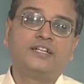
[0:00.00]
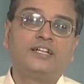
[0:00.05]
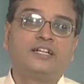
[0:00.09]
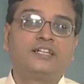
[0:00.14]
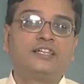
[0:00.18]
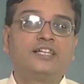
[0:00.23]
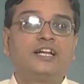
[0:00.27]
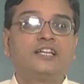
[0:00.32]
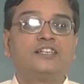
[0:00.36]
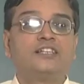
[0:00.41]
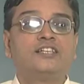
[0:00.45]

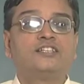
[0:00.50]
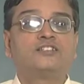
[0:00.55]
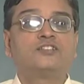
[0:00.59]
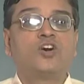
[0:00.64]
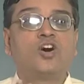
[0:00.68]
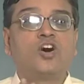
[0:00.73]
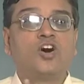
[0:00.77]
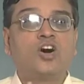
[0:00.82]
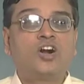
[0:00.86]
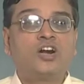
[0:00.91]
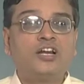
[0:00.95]
that these
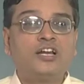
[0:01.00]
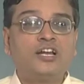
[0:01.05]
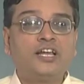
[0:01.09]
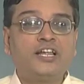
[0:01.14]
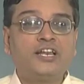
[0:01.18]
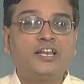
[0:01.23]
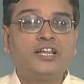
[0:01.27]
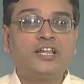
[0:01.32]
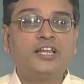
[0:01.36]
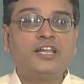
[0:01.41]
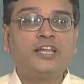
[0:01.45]

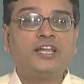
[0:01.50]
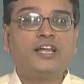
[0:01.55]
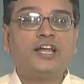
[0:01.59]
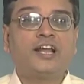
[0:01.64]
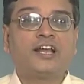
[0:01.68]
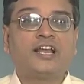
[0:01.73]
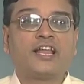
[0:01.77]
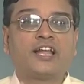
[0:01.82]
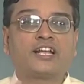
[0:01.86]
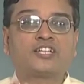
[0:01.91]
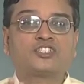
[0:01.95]
ordinary
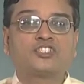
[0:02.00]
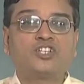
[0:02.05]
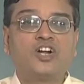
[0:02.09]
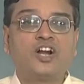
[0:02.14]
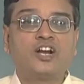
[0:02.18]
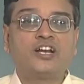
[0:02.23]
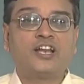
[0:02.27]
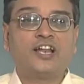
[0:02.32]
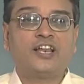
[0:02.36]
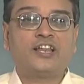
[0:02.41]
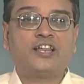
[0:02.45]
and
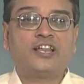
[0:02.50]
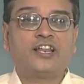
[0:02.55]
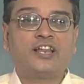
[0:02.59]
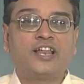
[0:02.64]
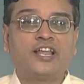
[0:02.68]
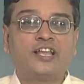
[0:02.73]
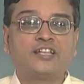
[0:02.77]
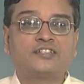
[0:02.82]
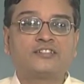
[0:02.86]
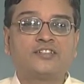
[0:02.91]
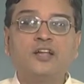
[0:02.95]
extraordinary
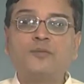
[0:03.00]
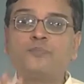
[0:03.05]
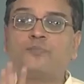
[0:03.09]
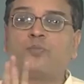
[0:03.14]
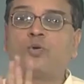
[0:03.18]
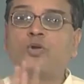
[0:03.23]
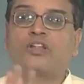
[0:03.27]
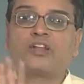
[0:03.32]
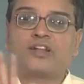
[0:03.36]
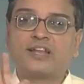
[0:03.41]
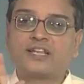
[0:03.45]
rays are
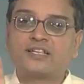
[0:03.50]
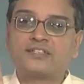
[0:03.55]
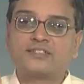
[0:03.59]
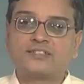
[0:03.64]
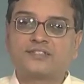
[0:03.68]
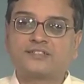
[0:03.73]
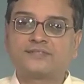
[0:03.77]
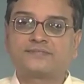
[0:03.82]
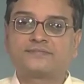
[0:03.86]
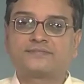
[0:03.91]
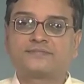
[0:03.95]

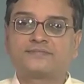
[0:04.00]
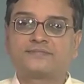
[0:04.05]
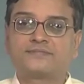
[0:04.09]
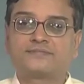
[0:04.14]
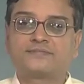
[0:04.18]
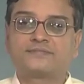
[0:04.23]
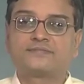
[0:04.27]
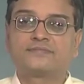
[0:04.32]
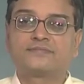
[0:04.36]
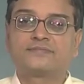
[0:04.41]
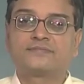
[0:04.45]
polarized,
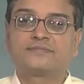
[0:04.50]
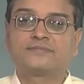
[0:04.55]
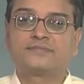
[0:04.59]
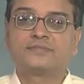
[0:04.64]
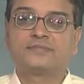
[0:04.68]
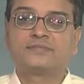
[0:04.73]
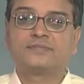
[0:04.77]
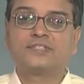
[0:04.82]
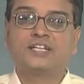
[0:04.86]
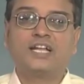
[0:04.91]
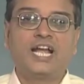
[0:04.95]

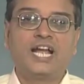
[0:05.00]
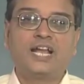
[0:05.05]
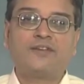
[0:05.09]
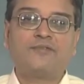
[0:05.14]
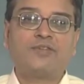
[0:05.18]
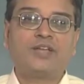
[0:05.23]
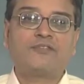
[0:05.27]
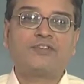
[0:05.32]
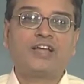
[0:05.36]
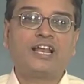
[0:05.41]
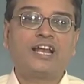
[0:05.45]
and we
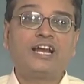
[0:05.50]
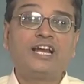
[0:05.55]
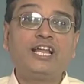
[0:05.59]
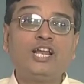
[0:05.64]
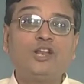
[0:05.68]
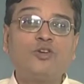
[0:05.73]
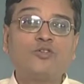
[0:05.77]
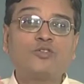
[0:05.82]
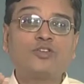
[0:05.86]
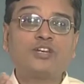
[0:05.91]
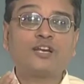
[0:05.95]
have already
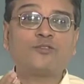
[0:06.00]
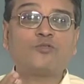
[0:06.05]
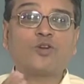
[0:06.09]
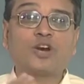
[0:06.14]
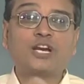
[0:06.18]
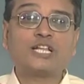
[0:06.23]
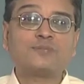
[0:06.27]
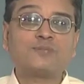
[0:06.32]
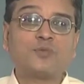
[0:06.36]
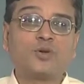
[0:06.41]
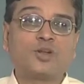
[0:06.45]
looked at what
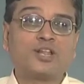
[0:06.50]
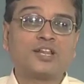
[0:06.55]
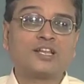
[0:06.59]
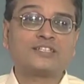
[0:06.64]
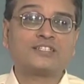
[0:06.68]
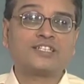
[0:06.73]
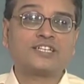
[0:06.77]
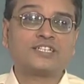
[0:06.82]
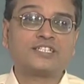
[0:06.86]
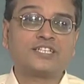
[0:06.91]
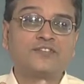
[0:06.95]
is
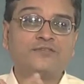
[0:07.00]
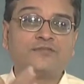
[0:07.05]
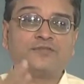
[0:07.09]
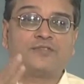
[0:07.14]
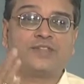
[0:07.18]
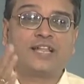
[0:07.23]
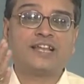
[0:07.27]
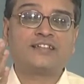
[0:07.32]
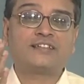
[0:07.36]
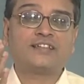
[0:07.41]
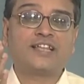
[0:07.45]
polarization. If
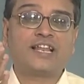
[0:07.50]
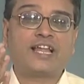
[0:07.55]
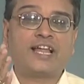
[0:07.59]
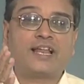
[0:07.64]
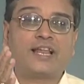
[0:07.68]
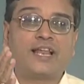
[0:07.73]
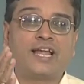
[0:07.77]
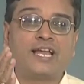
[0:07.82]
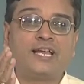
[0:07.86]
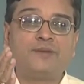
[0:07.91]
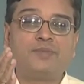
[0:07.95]
there is a
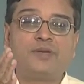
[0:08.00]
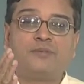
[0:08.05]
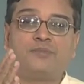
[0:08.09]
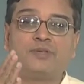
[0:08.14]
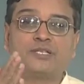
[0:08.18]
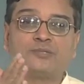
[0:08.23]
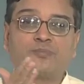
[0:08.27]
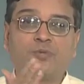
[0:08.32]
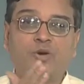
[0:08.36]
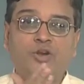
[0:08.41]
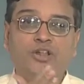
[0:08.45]
light beam
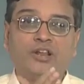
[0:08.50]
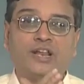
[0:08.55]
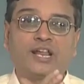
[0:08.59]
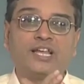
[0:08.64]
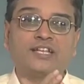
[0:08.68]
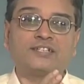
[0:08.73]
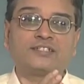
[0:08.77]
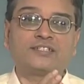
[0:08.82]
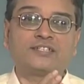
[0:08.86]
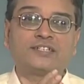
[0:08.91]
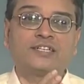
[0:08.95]
is
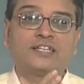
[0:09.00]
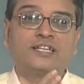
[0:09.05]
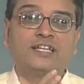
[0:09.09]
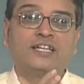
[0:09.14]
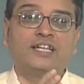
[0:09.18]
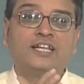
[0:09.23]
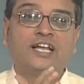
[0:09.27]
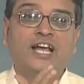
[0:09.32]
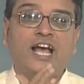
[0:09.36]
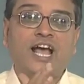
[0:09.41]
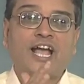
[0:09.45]
polarized,
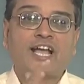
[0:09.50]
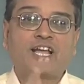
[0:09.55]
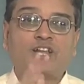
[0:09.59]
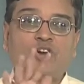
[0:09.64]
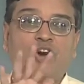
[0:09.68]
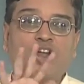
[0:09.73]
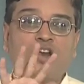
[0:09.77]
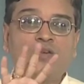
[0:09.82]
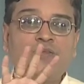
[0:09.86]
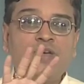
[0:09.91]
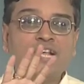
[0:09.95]
I can
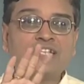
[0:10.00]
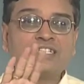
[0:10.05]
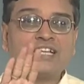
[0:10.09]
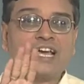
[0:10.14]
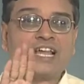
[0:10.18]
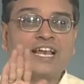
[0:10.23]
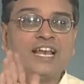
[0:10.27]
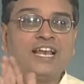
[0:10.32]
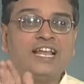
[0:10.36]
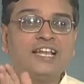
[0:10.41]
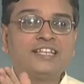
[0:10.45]
always
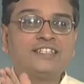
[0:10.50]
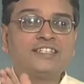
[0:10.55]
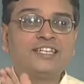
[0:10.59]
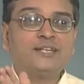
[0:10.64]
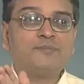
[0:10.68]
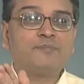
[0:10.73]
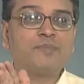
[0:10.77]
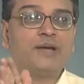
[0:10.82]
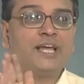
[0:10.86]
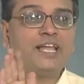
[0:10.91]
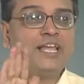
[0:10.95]
analyze
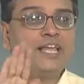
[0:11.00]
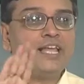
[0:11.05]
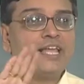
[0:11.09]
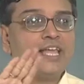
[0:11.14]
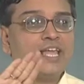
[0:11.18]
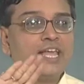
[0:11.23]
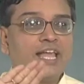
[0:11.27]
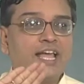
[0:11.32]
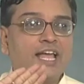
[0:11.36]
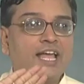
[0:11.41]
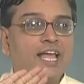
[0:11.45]
it by
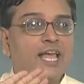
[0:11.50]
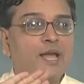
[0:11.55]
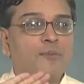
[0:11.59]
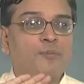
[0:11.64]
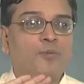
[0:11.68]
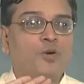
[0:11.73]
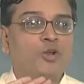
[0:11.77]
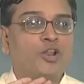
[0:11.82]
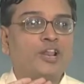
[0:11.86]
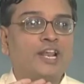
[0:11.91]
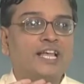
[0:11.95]
a
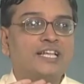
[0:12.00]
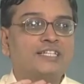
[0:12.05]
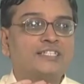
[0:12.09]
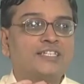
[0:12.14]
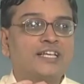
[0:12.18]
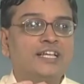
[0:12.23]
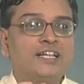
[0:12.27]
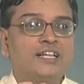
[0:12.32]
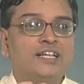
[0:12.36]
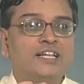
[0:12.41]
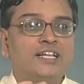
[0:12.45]

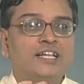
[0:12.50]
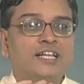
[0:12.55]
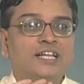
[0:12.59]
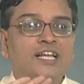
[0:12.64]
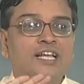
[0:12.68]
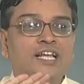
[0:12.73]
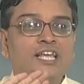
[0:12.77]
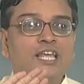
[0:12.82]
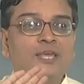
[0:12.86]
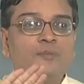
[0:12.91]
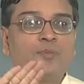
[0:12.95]
polarizer,
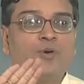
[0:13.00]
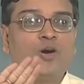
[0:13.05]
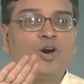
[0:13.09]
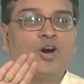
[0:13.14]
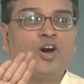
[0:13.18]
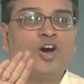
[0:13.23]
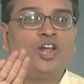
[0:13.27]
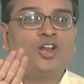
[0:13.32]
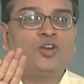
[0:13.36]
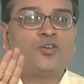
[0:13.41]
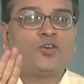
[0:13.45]
keep
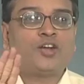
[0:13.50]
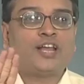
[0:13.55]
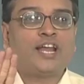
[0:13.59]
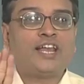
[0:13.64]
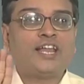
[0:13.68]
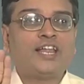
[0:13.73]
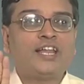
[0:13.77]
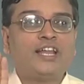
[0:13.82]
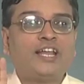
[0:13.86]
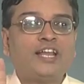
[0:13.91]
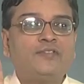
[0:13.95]
on
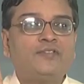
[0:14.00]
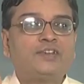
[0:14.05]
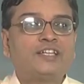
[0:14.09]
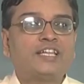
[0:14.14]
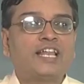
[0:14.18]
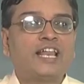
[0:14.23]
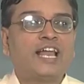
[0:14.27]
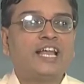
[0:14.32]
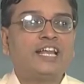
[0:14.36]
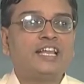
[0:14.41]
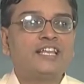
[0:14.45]
rotating it. When the
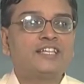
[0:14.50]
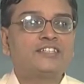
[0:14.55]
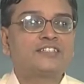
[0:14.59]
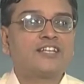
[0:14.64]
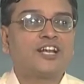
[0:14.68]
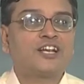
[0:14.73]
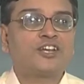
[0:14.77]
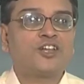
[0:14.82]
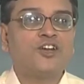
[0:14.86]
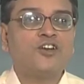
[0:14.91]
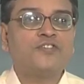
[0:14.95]
light is
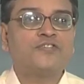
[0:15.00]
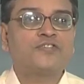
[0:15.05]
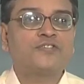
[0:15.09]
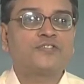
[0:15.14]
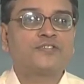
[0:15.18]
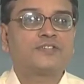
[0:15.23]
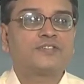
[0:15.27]
cut off,